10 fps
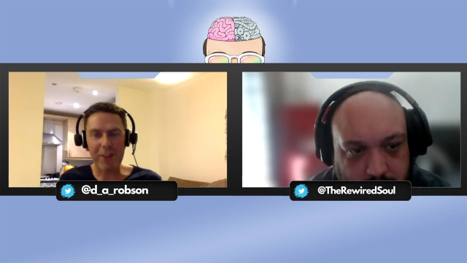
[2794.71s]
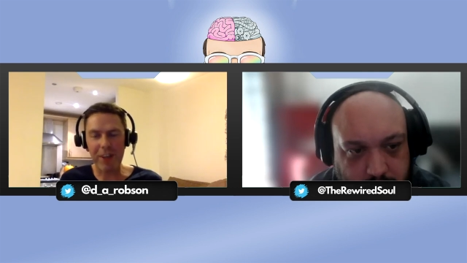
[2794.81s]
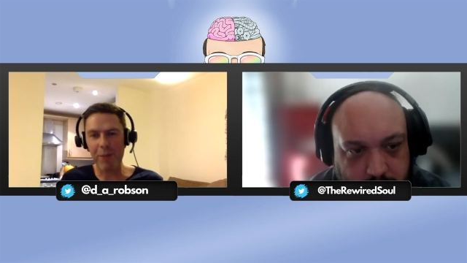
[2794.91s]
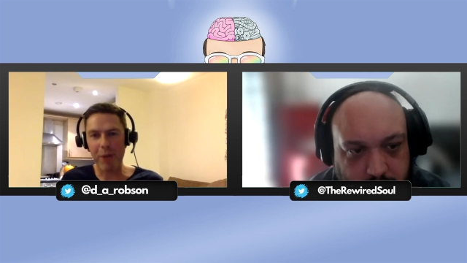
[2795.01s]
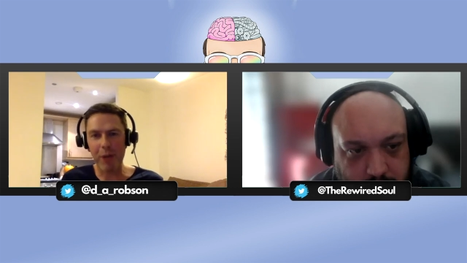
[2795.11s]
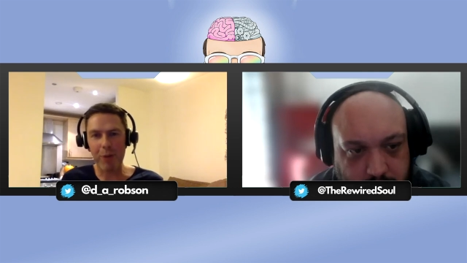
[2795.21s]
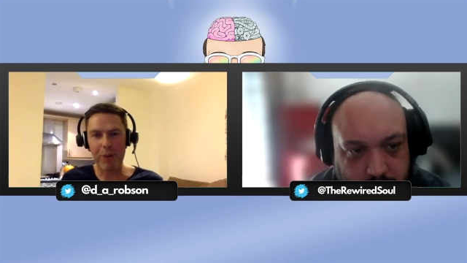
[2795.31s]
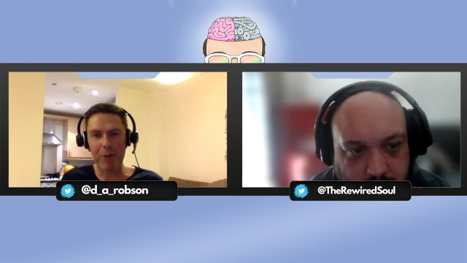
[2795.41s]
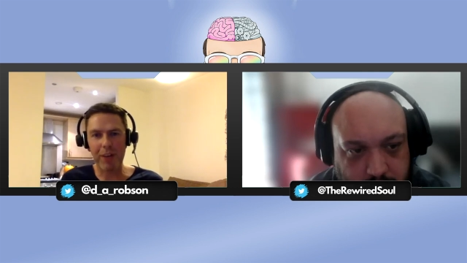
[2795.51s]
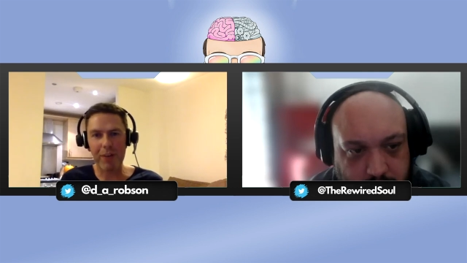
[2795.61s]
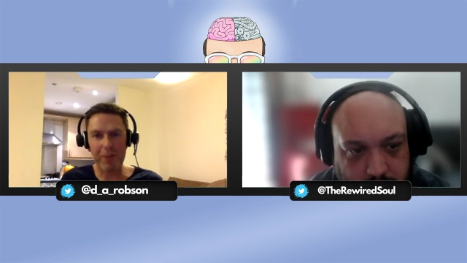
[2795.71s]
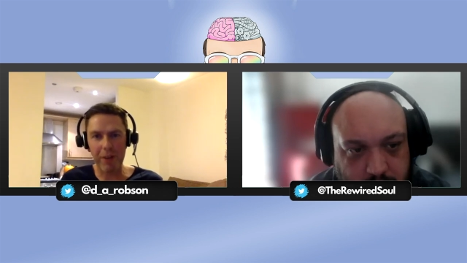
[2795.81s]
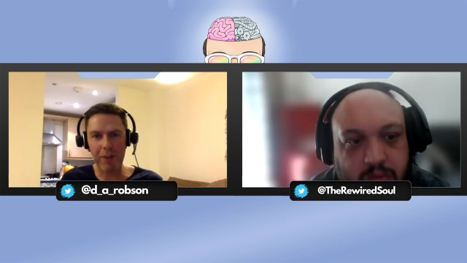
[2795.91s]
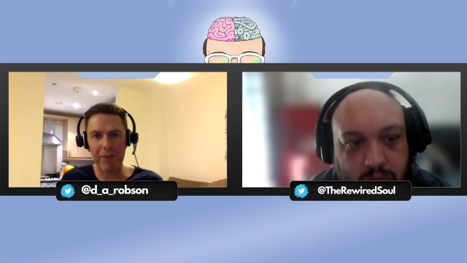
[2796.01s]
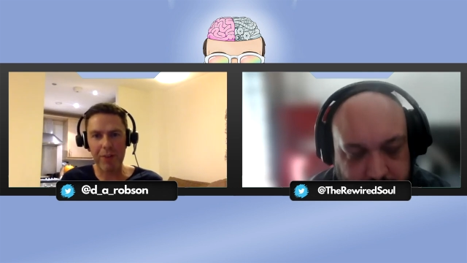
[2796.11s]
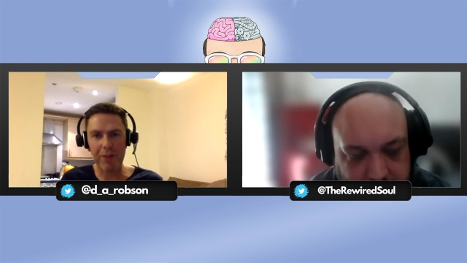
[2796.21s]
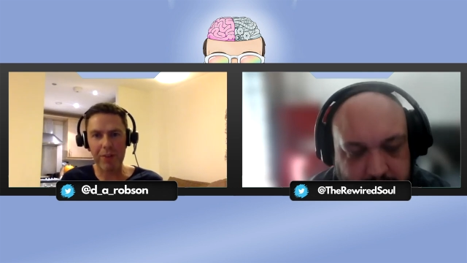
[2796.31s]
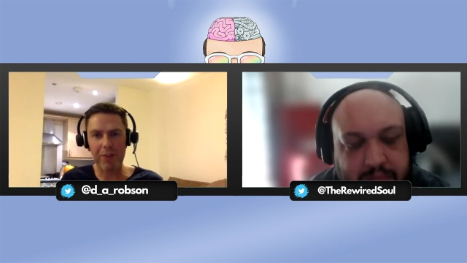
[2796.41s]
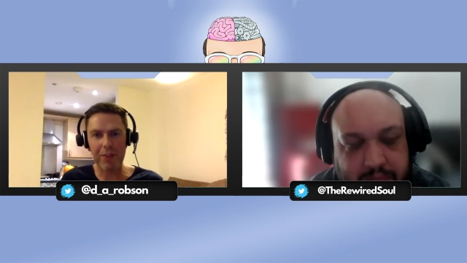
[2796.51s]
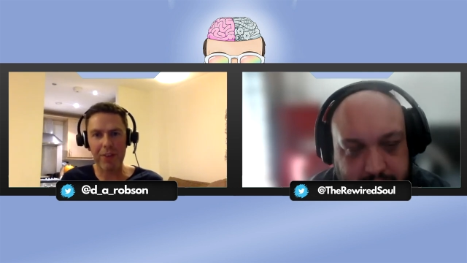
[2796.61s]
Speaker 1: going to be able to get resources
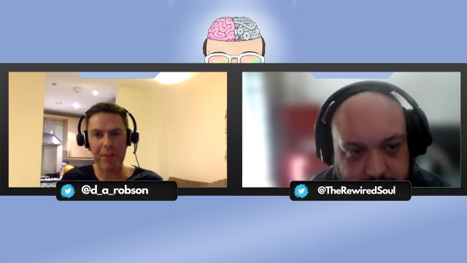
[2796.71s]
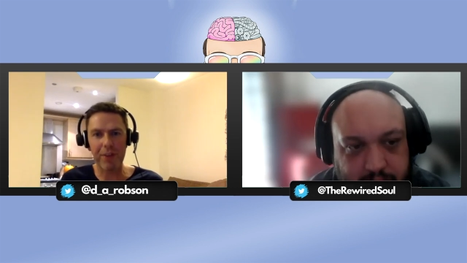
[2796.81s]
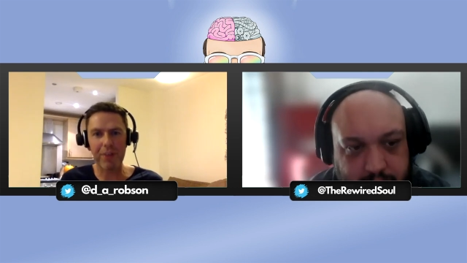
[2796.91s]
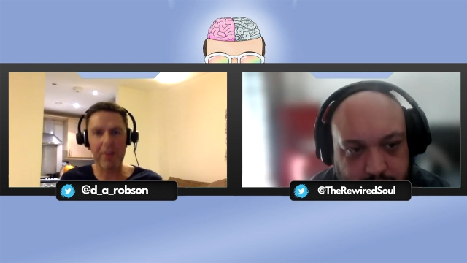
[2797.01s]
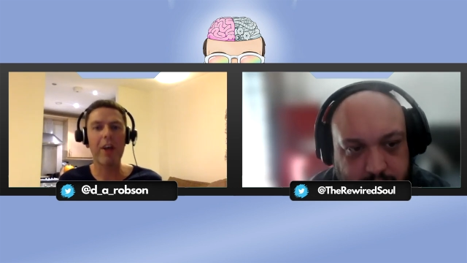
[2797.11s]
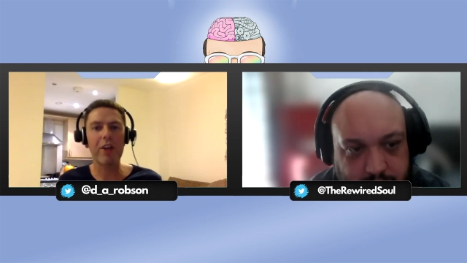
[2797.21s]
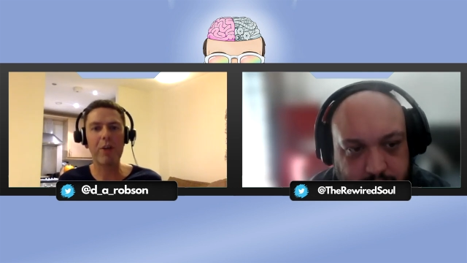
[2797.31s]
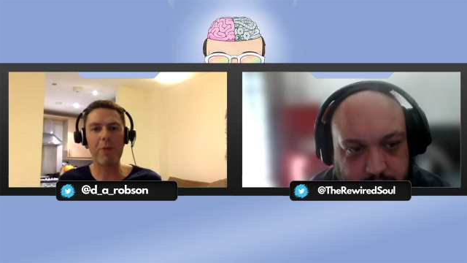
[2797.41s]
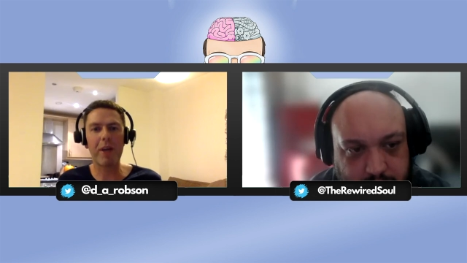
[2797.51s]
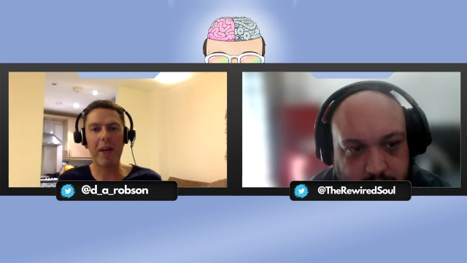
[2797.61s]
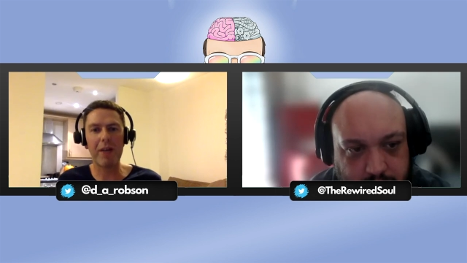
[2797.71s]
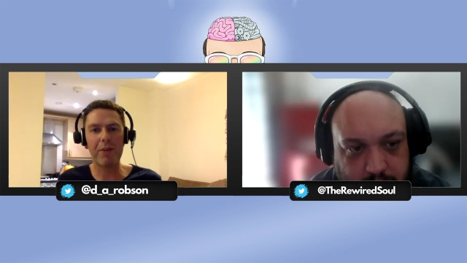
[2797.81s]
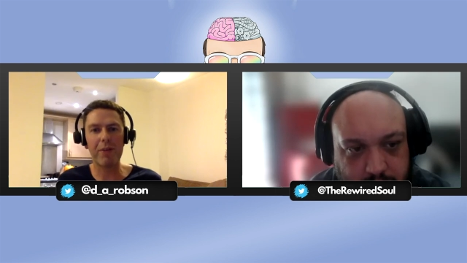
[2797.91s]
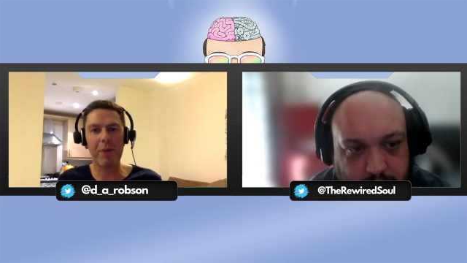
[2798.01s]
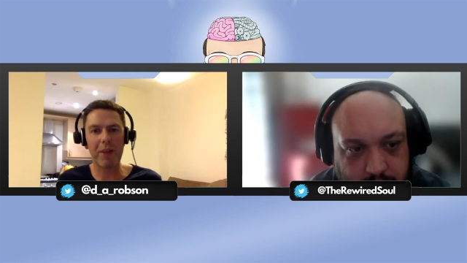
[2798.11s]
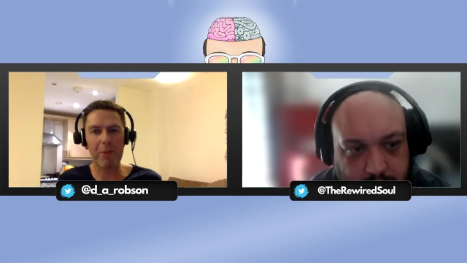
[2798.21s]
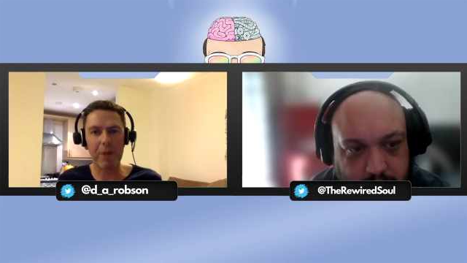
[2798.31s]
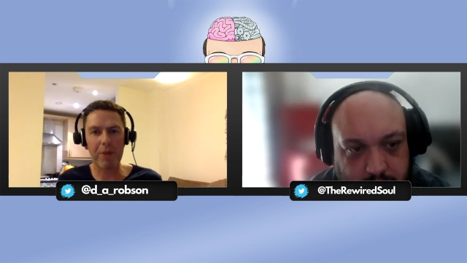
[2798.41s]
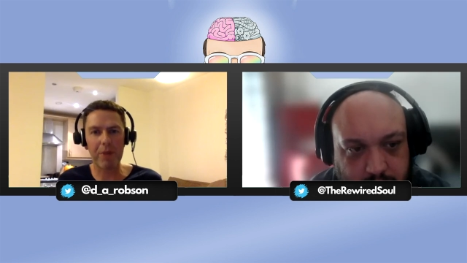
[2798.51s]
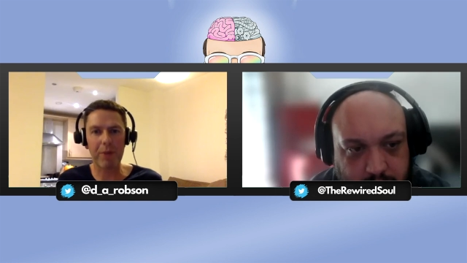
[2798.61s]
in the future, you might have to make the most
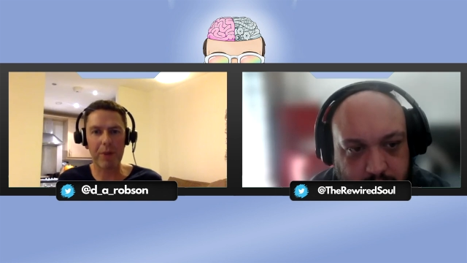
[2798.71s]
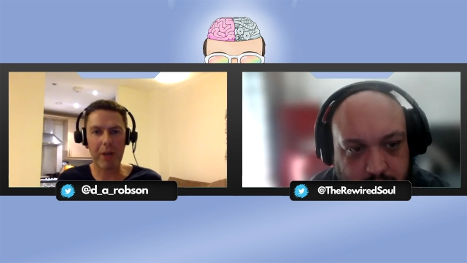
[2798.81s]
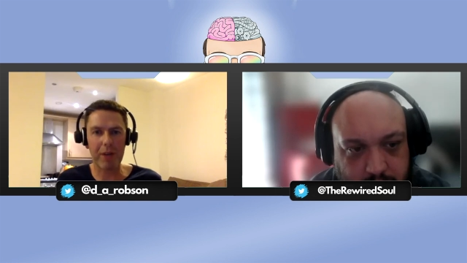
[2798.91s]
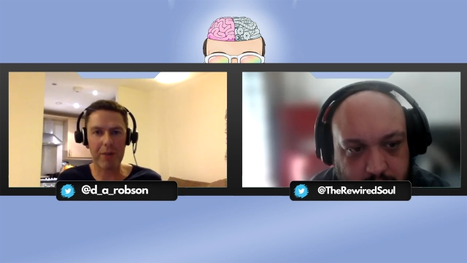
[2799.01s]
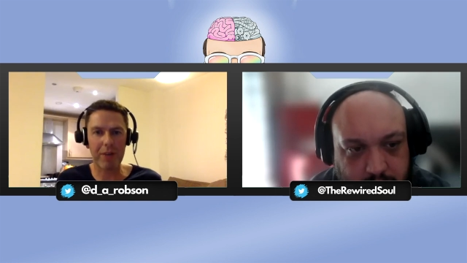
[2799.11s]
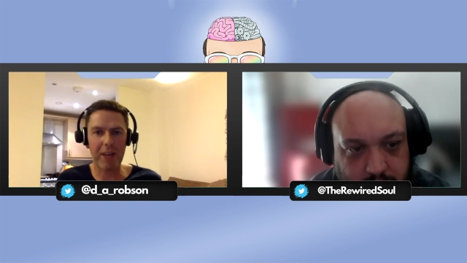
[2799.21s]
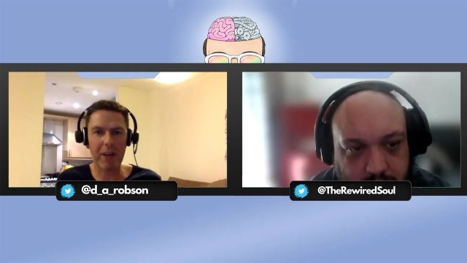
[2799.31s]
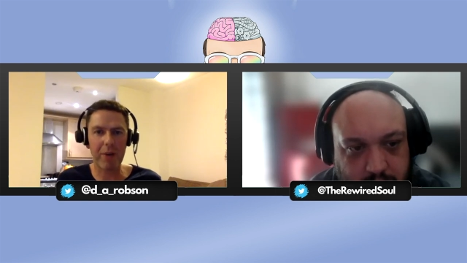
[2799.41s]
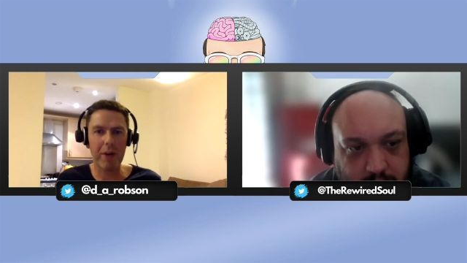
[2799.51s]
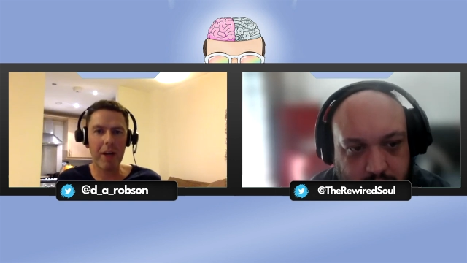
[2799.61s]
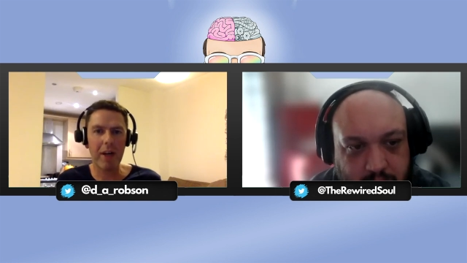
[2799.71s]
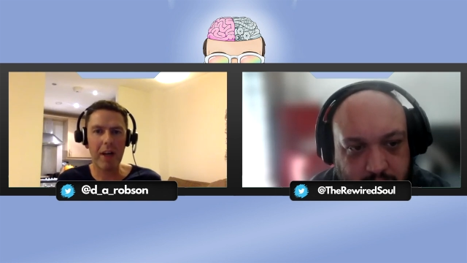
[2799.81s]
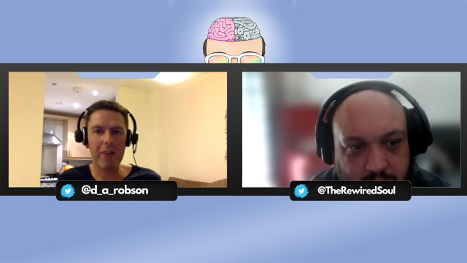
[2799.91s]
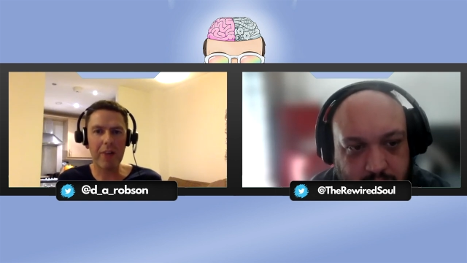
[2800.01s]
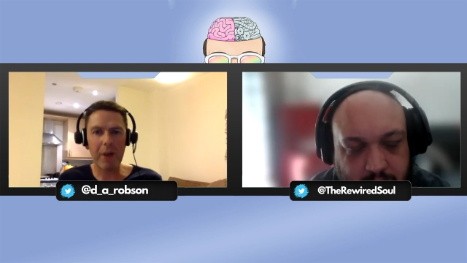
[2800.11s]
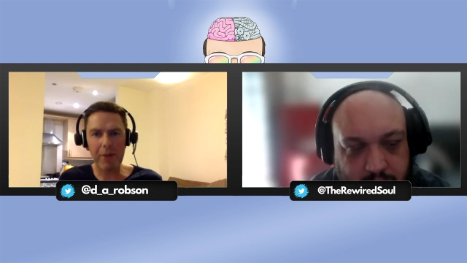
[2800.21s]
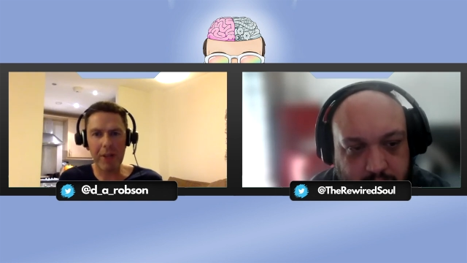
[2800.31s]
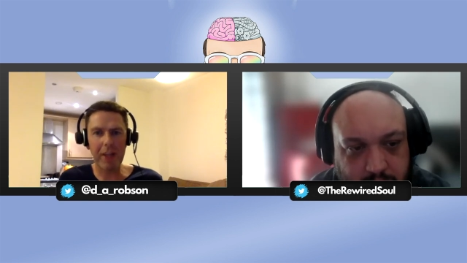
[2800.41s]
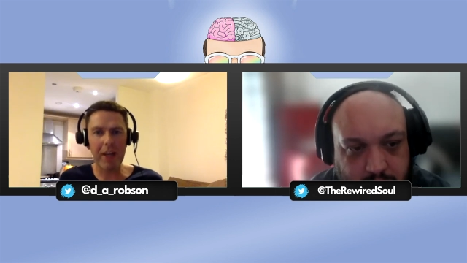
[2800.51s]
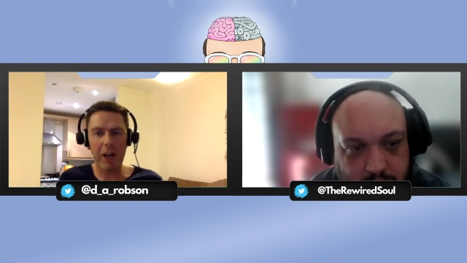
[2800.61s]
of what you have now. Mm-hmm. And so I think in
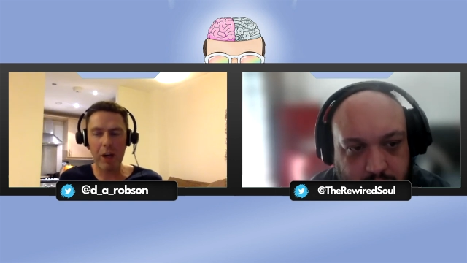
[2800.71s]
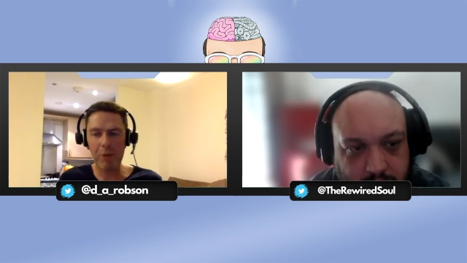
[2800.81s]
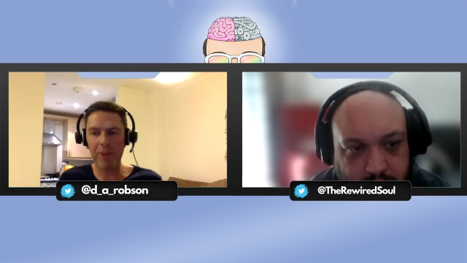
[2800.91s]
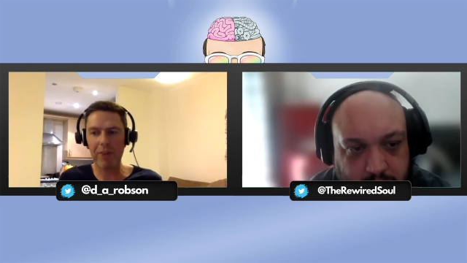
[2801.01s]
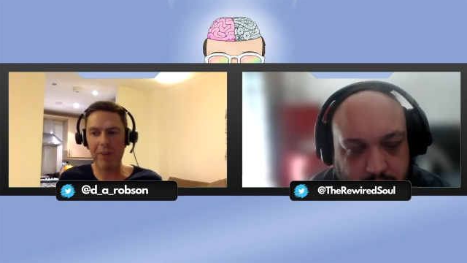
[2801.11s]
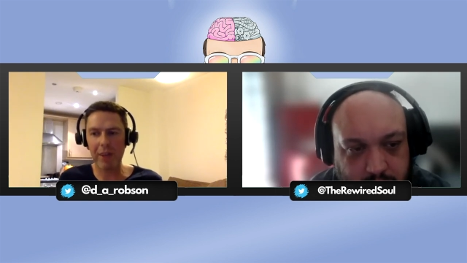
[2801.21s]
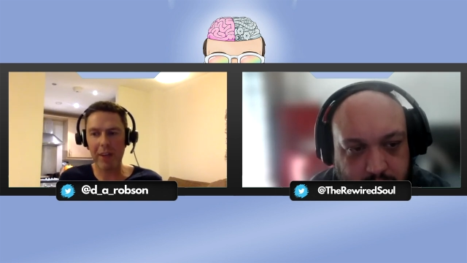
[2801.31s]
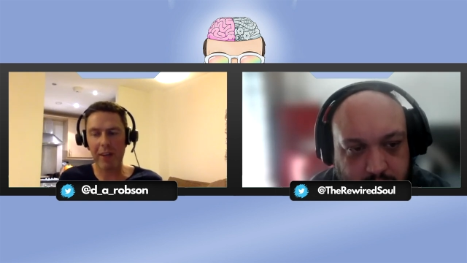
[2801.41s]
our obesogenic